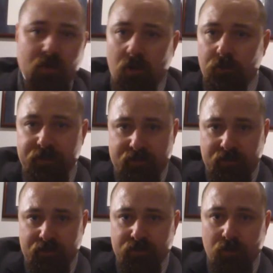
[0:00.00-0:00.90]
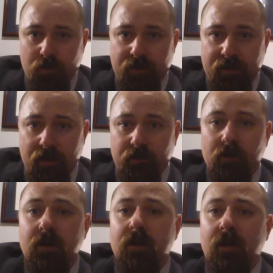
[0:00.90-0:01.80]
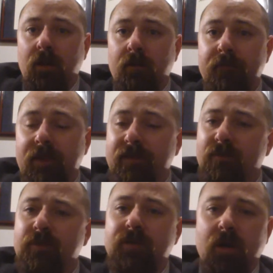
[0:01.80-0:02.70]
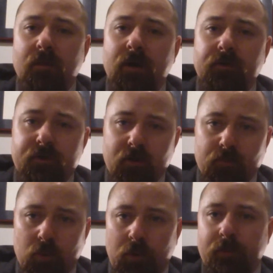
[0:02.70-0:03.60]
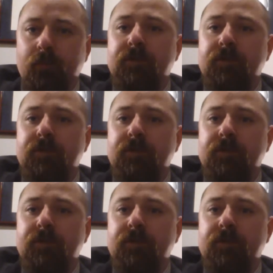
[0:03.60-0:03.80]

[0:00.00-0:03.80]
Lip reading: All these things going together. And then we talk about their employment.